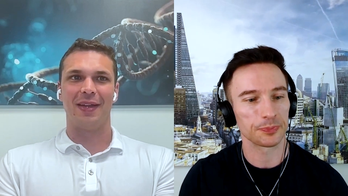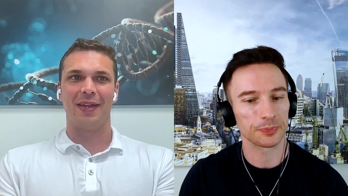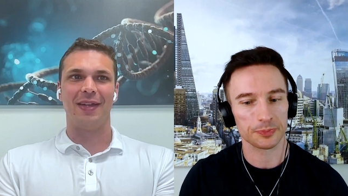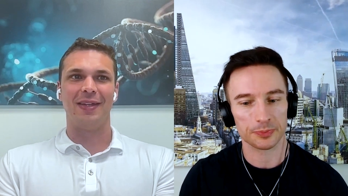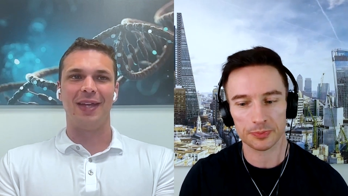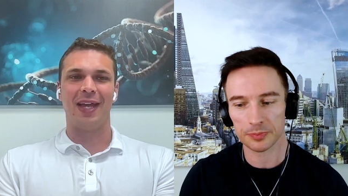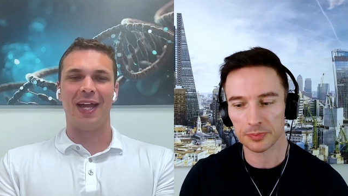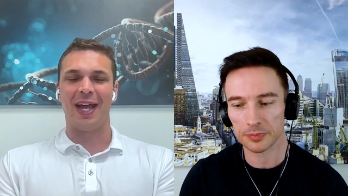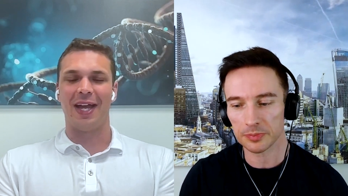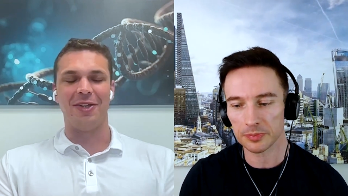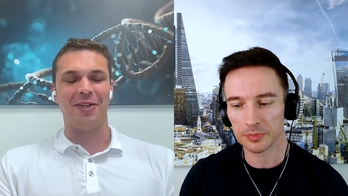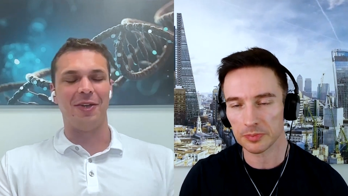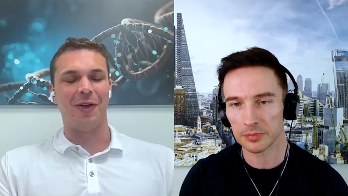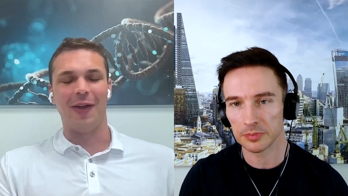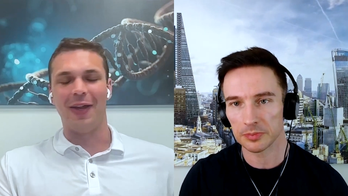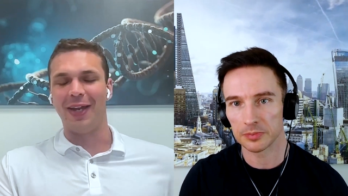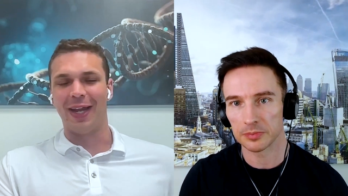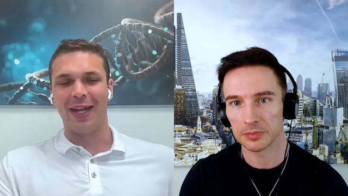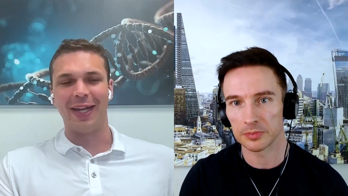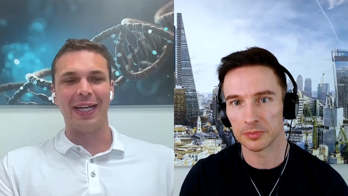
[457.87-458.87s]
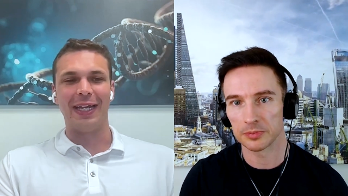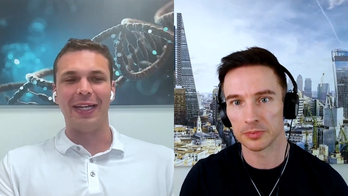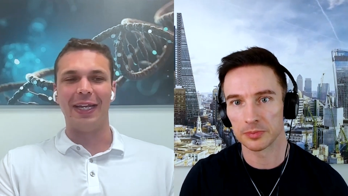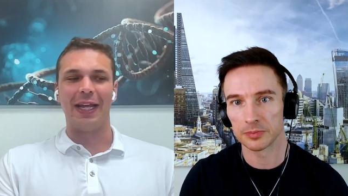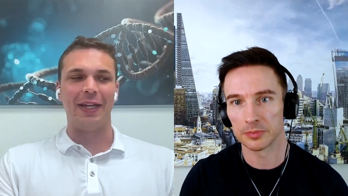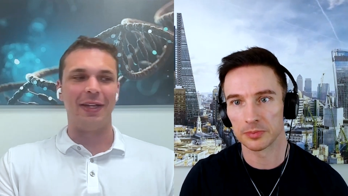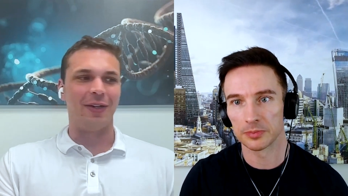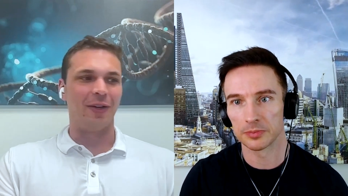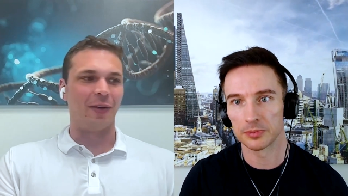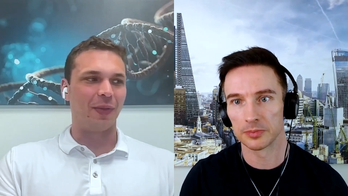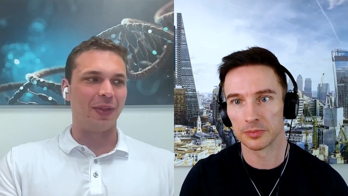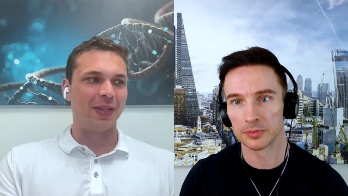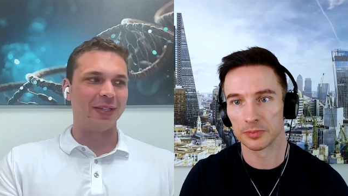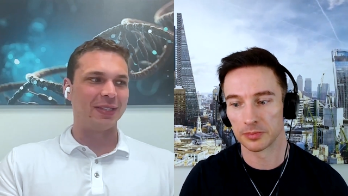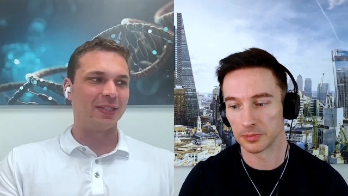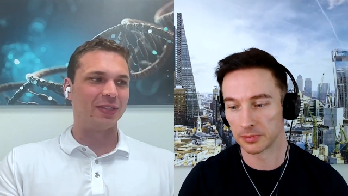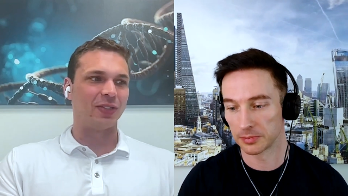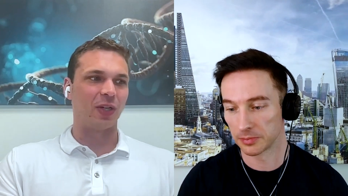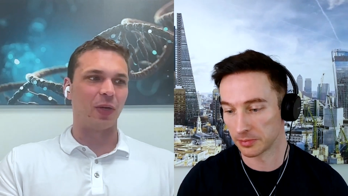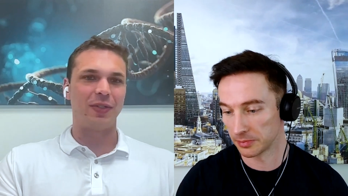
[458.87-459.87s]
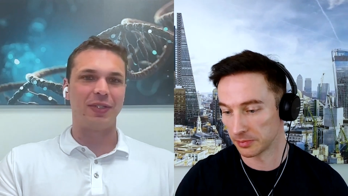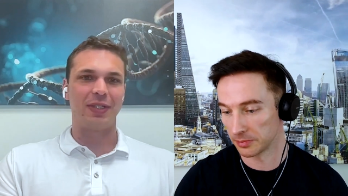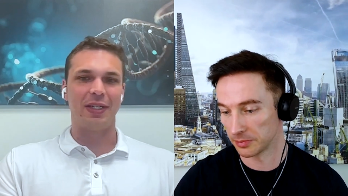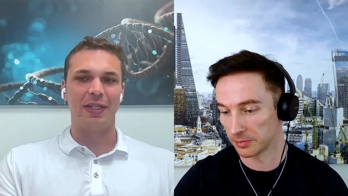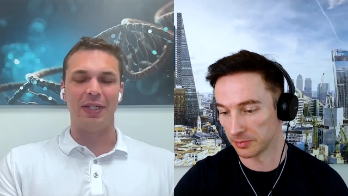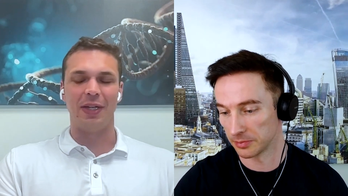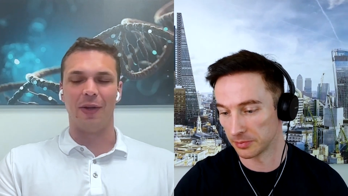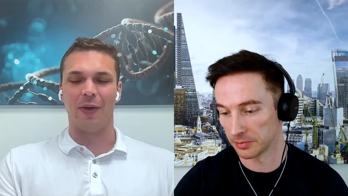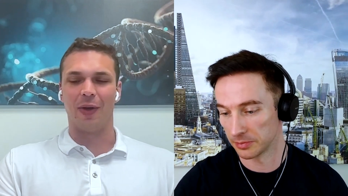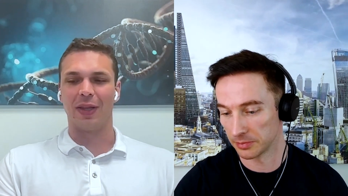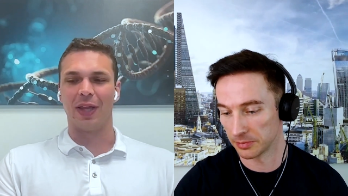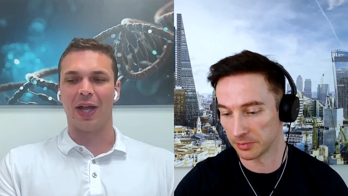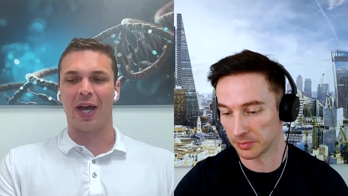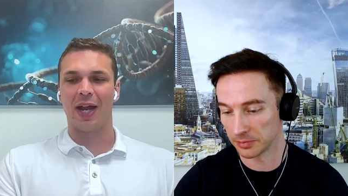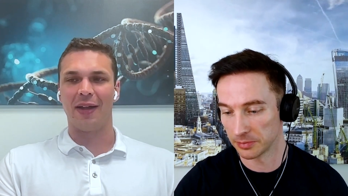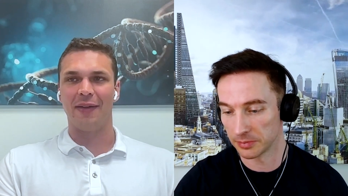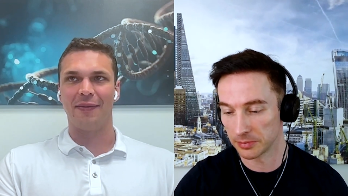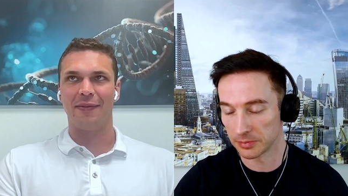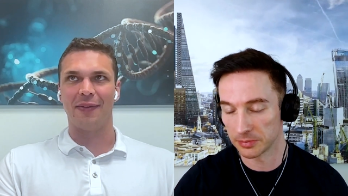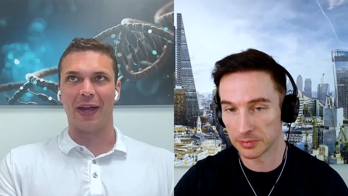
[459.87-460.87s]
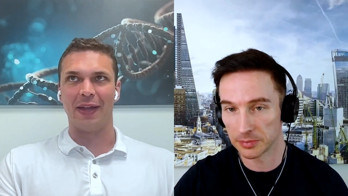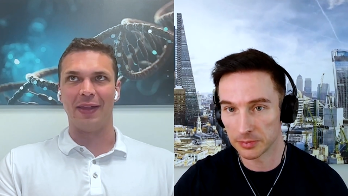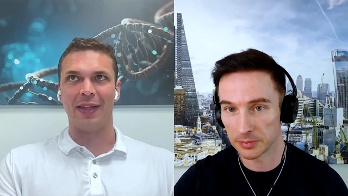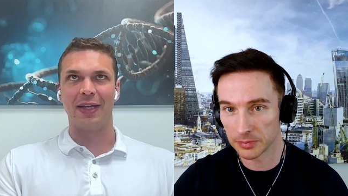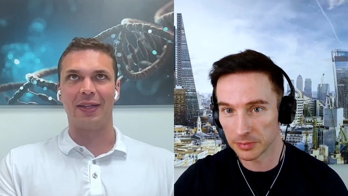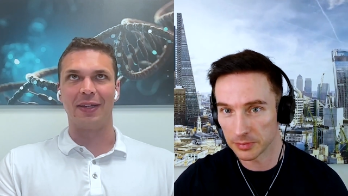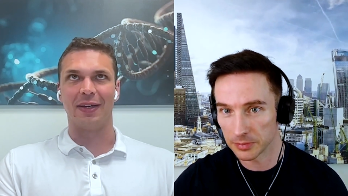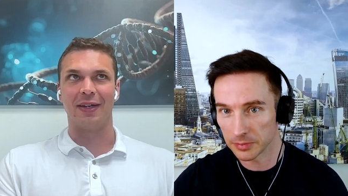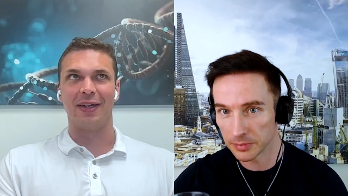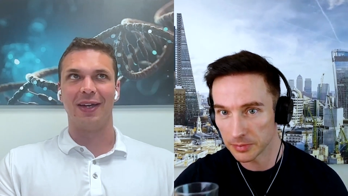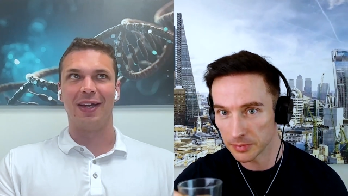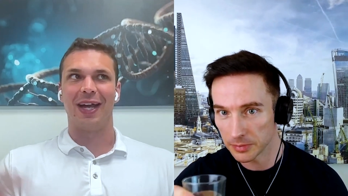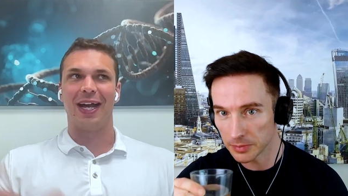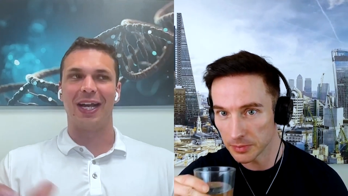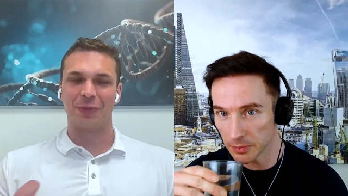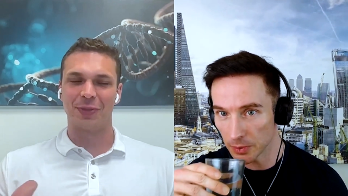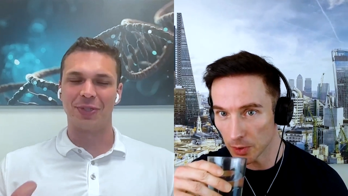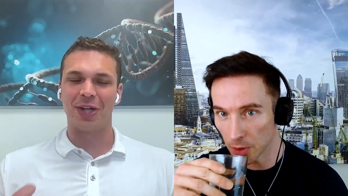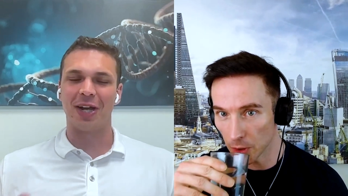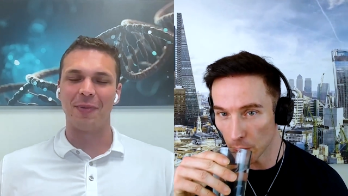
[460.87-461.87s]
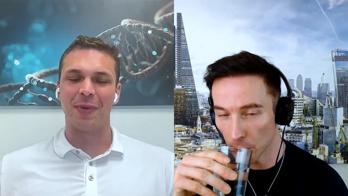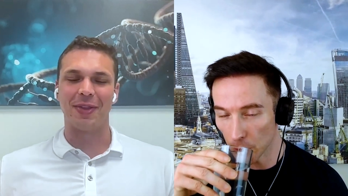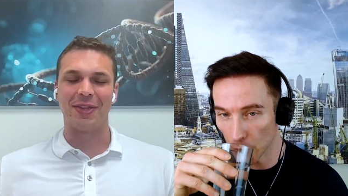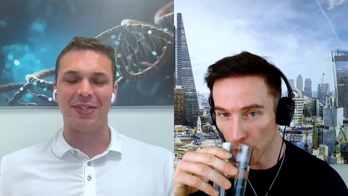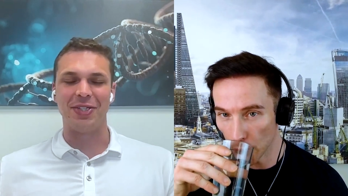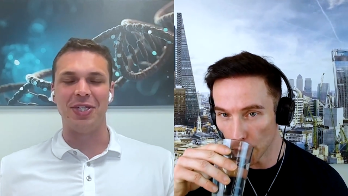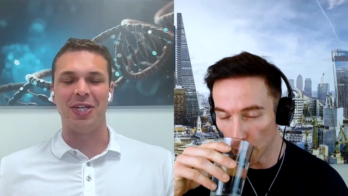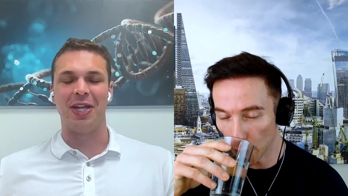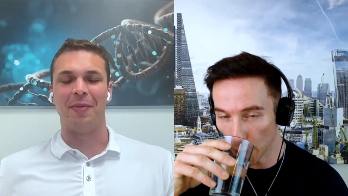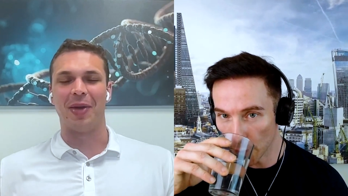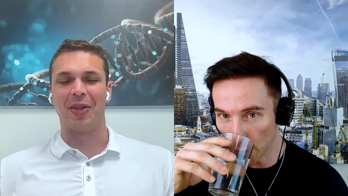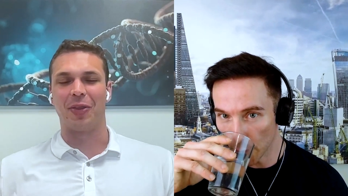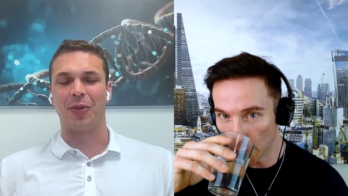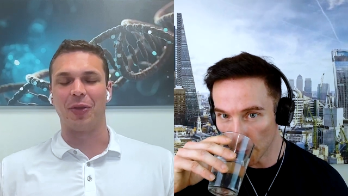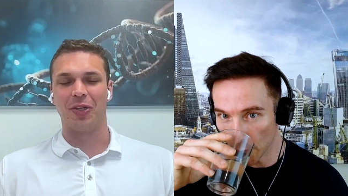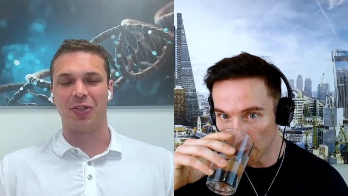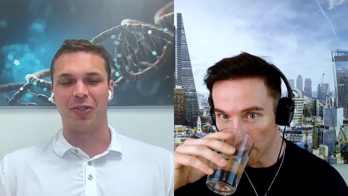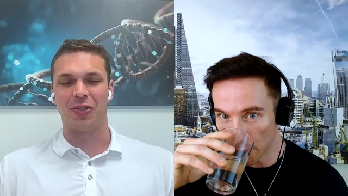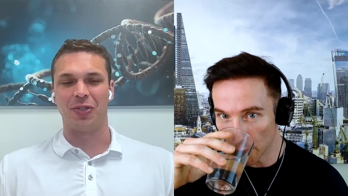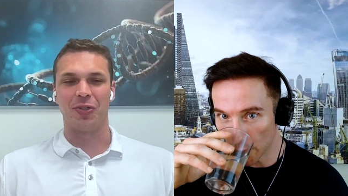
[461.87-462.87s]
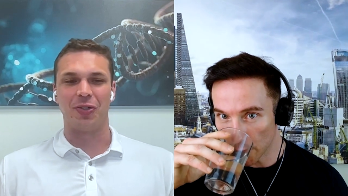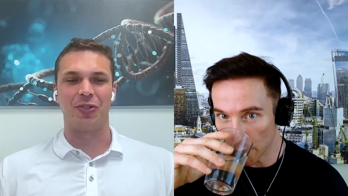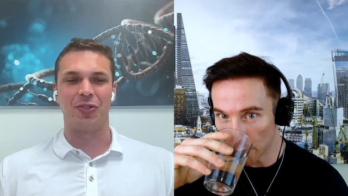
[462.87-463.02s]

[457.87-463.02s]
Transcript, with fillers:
Speaker 1: Yeah, you know, and again, you know, this is so, you know, a lot of, I think, uh, as we're talking about the D N A methylation